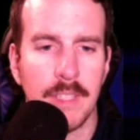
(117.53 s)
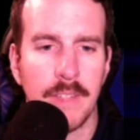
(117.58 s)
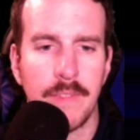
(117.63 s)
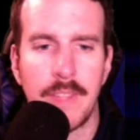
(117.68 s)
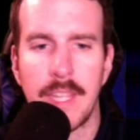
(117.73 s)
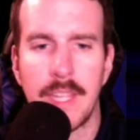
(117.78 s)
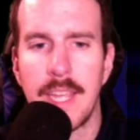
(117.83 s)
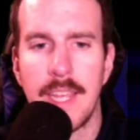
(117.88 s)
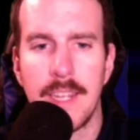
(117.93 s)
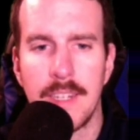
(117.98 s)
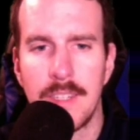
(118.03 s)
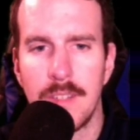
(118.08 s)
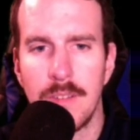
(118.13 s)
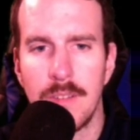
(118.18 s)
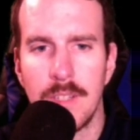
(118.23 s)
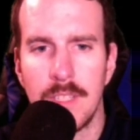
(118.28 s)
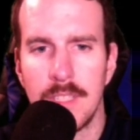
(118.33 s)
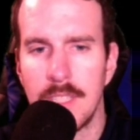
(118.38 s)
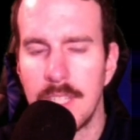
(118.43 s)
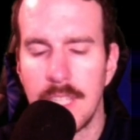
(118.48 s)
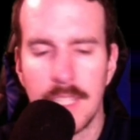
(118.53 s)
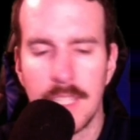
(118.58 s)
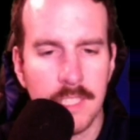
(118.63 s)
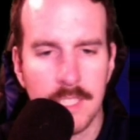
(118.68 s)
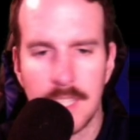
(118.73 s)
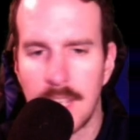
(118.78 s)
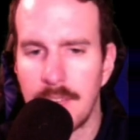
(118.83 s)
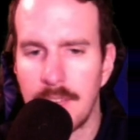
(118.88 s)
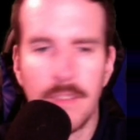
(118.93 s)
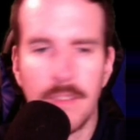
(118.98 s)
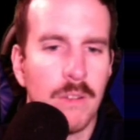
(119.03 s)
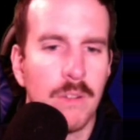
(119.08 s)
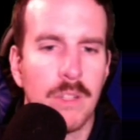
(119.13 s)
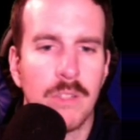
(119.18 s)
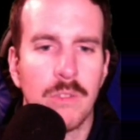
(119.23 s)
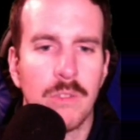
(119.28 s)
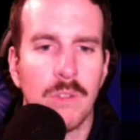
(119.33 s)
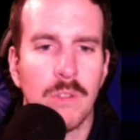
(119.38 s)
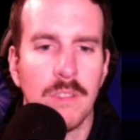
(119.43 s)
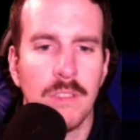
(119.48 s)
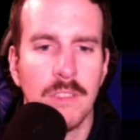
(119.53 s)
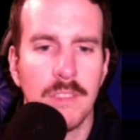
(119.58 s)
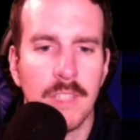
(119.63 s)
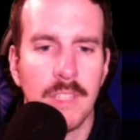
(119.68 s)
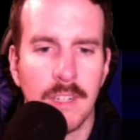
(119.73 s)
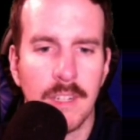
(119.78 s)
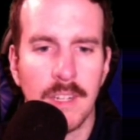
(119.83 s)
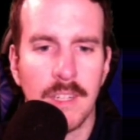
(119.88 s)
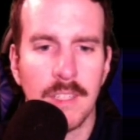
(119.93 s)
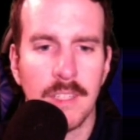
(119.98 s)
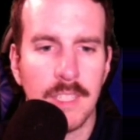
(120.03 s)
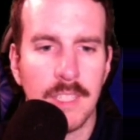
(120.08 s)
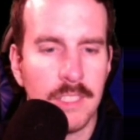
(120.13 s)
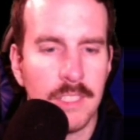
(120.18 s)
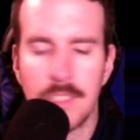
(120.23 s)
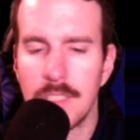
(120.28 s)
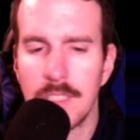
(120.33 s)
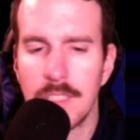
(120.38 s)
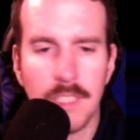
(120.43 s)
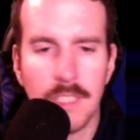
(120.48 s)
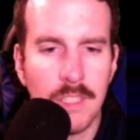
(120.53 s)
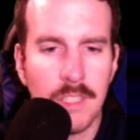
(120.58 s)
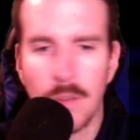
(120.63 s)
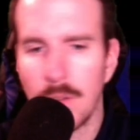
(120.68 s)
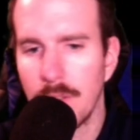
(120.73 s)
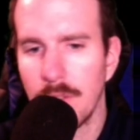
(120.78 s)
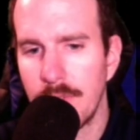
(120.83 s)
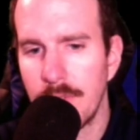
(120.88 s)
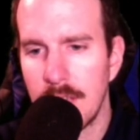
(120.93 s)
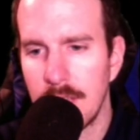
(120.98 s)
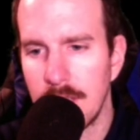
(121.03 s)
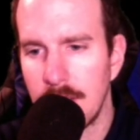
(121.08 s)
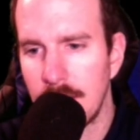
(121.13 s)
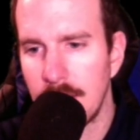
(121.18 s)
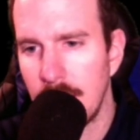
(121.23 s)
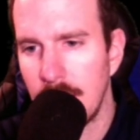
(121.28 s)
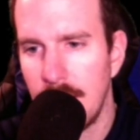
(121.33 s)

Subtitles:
If they can't do it and they just have no control at all, that's just a total failure.